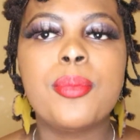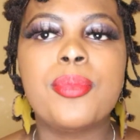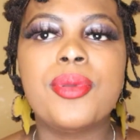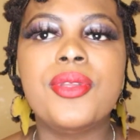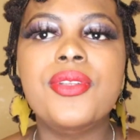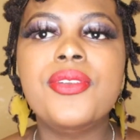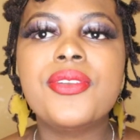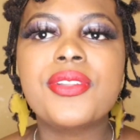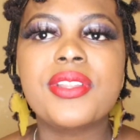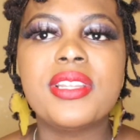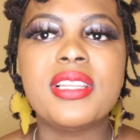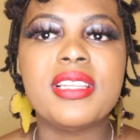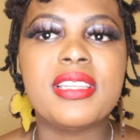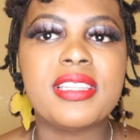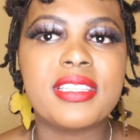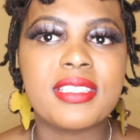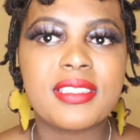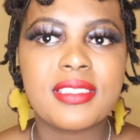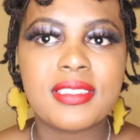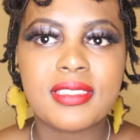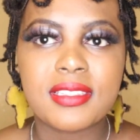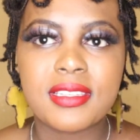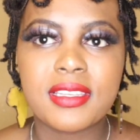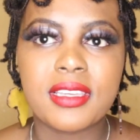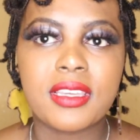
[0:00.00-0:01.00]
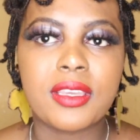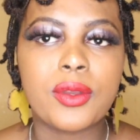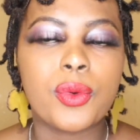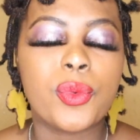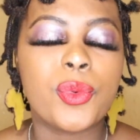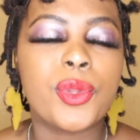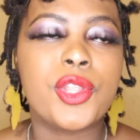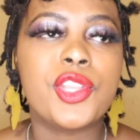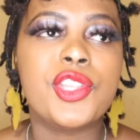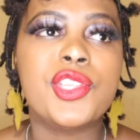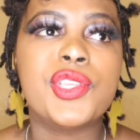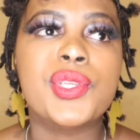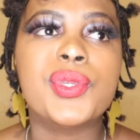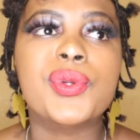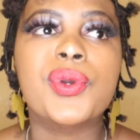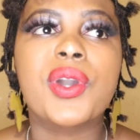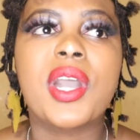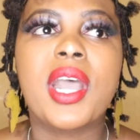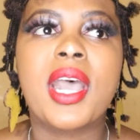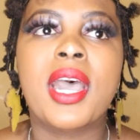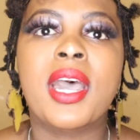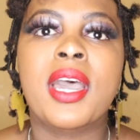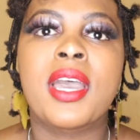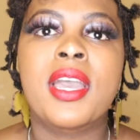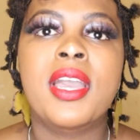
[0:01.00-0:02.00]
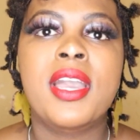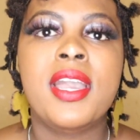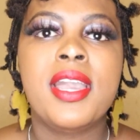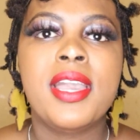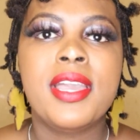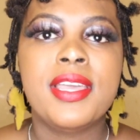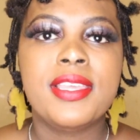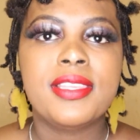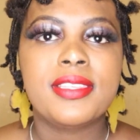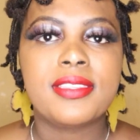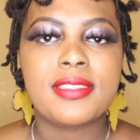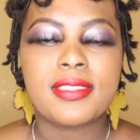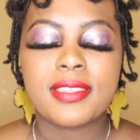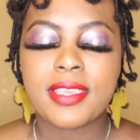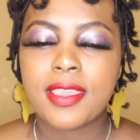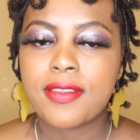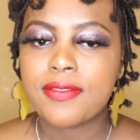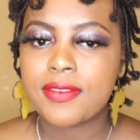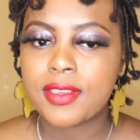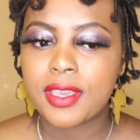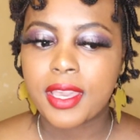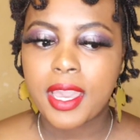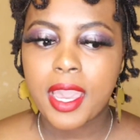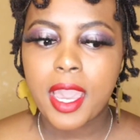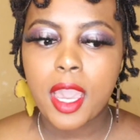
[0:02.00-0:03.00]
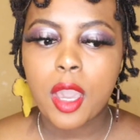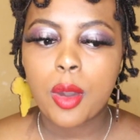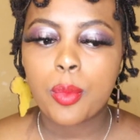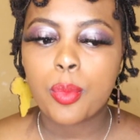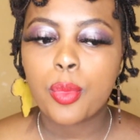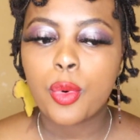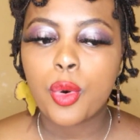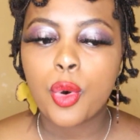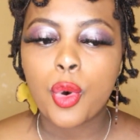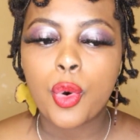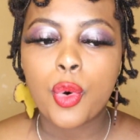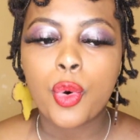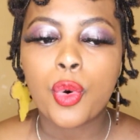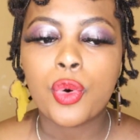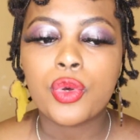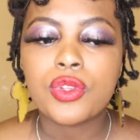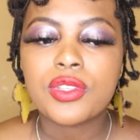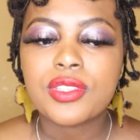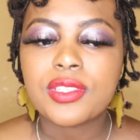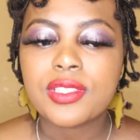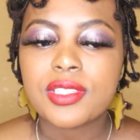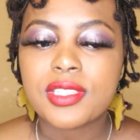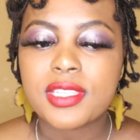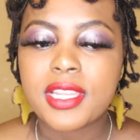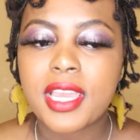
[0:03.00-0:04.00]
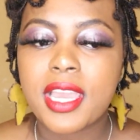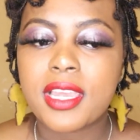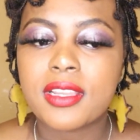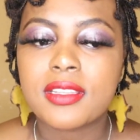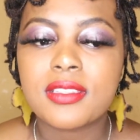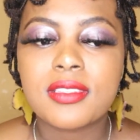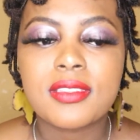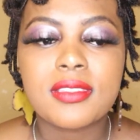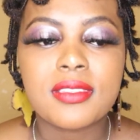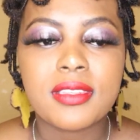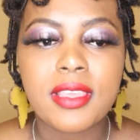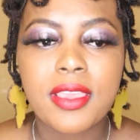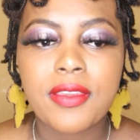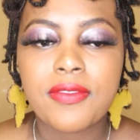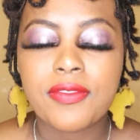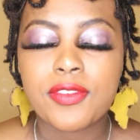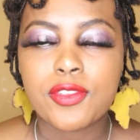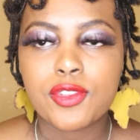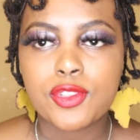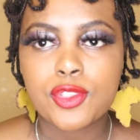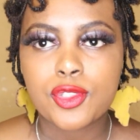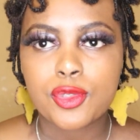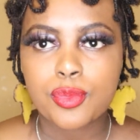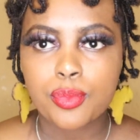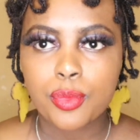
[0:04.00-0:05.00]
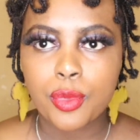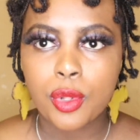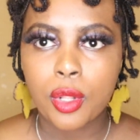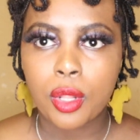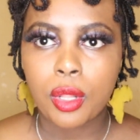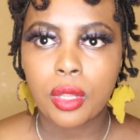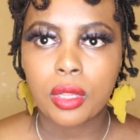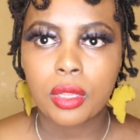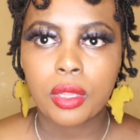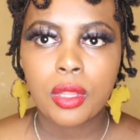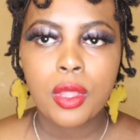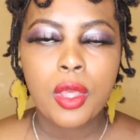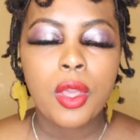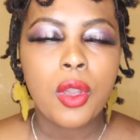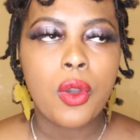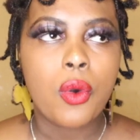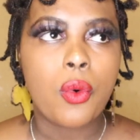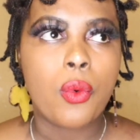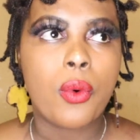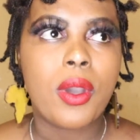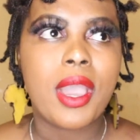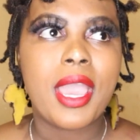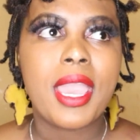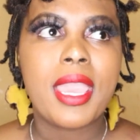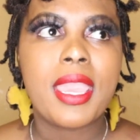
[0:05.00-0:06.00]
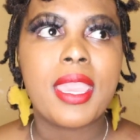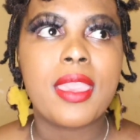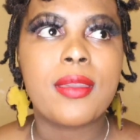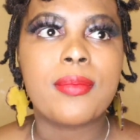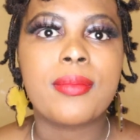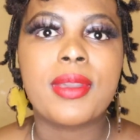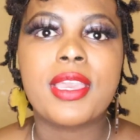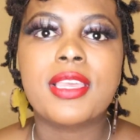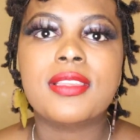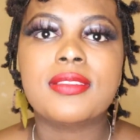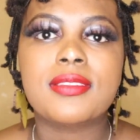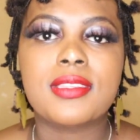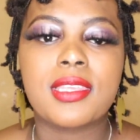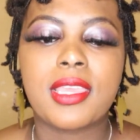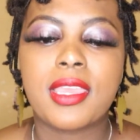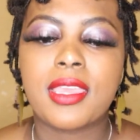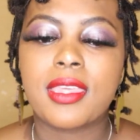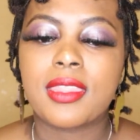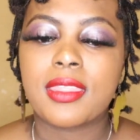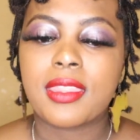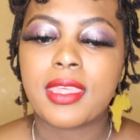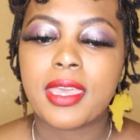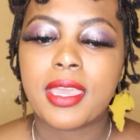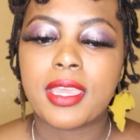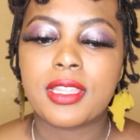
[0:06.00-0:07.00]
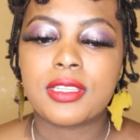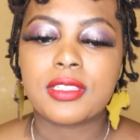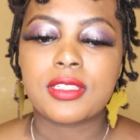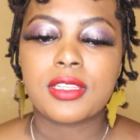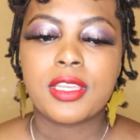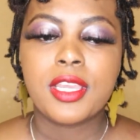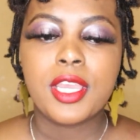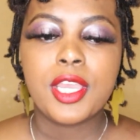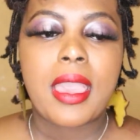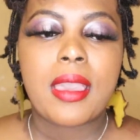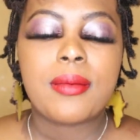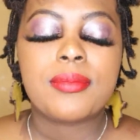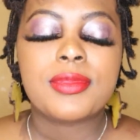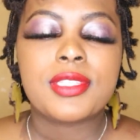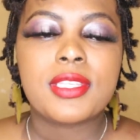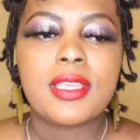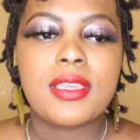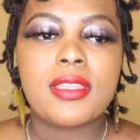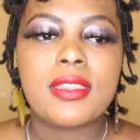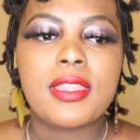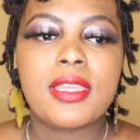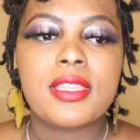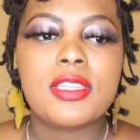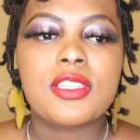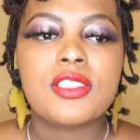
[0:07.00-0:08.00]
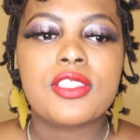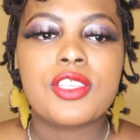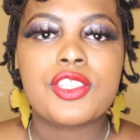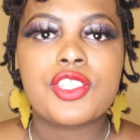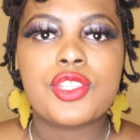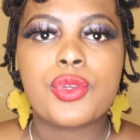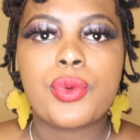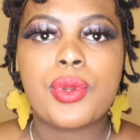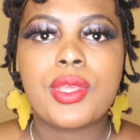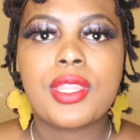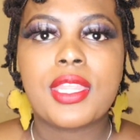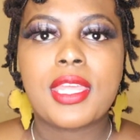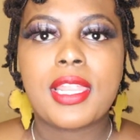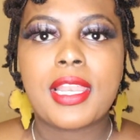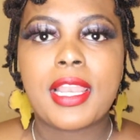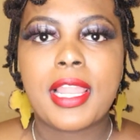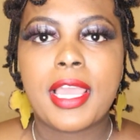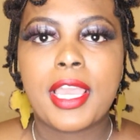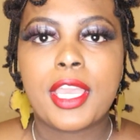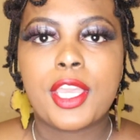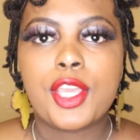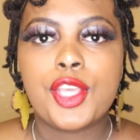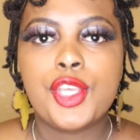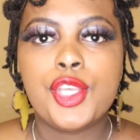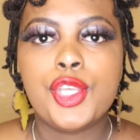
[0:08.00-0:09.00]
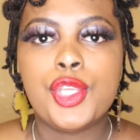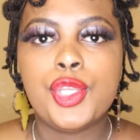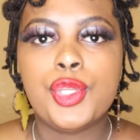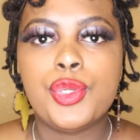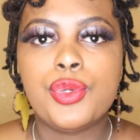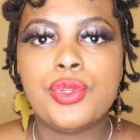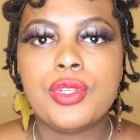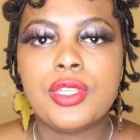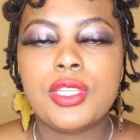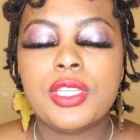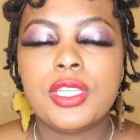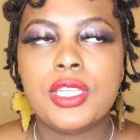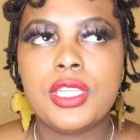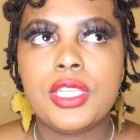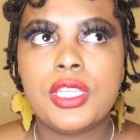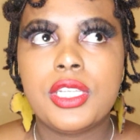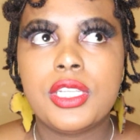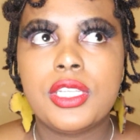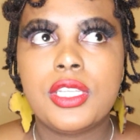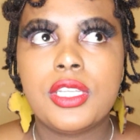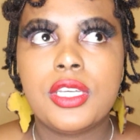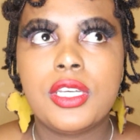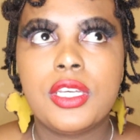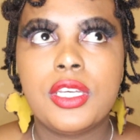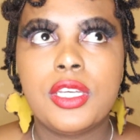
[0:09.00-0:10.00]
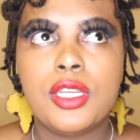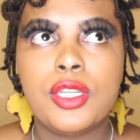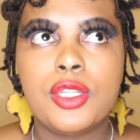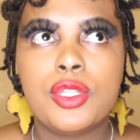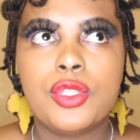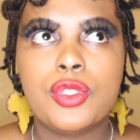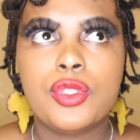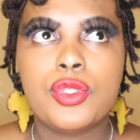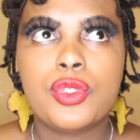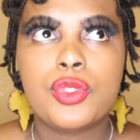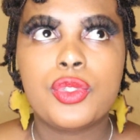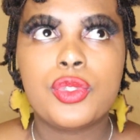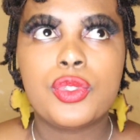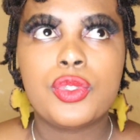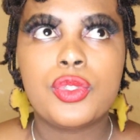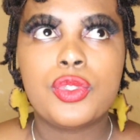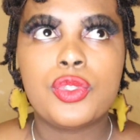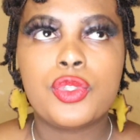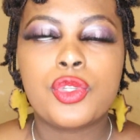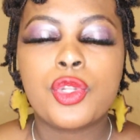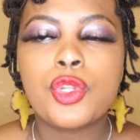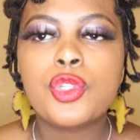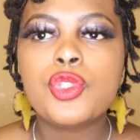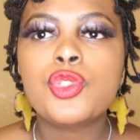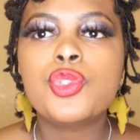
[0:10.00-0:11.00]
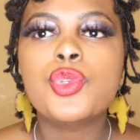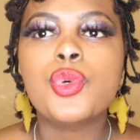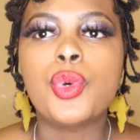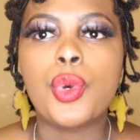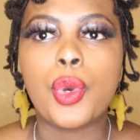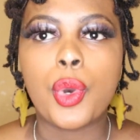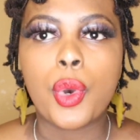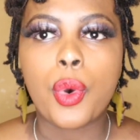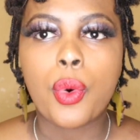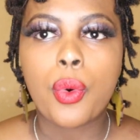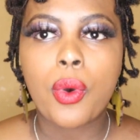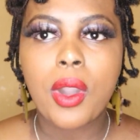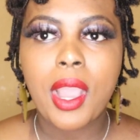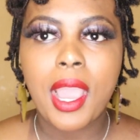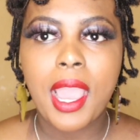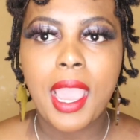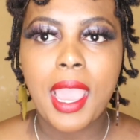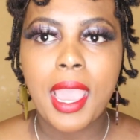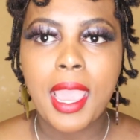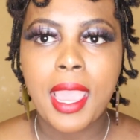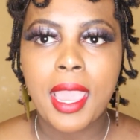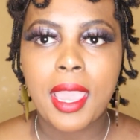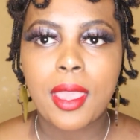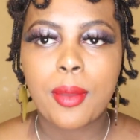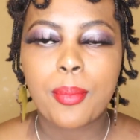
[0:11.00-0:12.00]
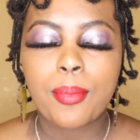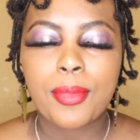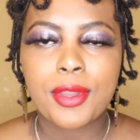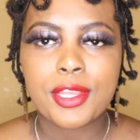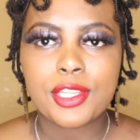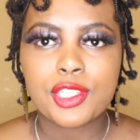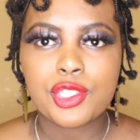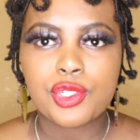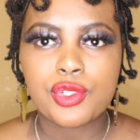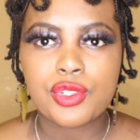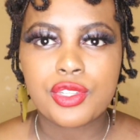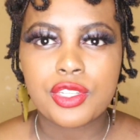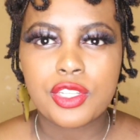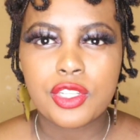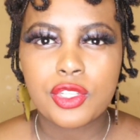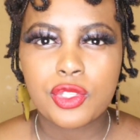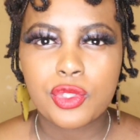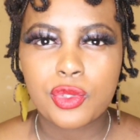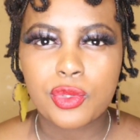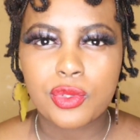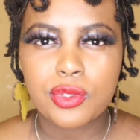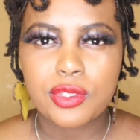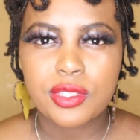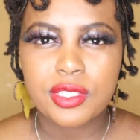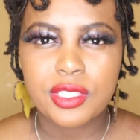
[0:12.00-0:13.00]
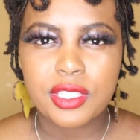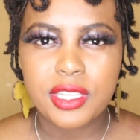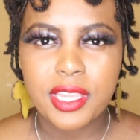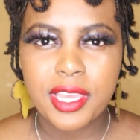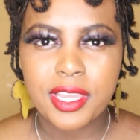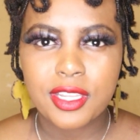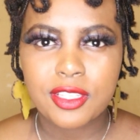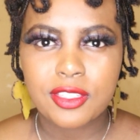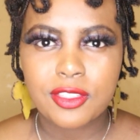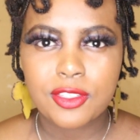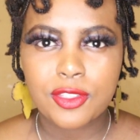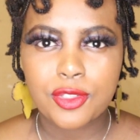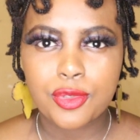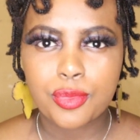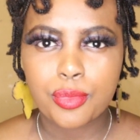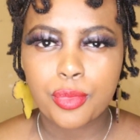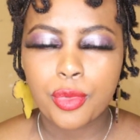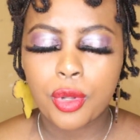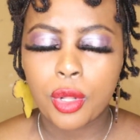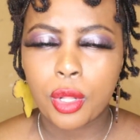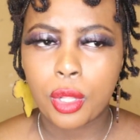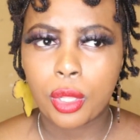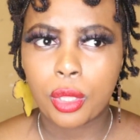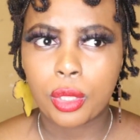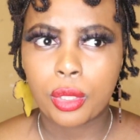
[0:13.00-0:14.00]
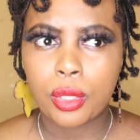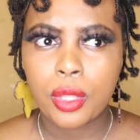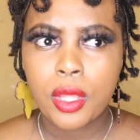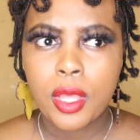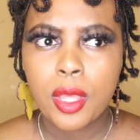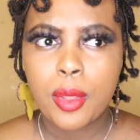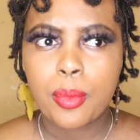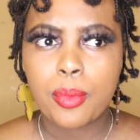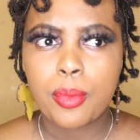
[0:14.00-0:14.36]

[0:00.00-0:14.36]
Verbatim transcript: Be realistic when you are saving up, or start saving small. Why am I saying that? I'm saying that in such a way that like you need not to go high, but you need to start small.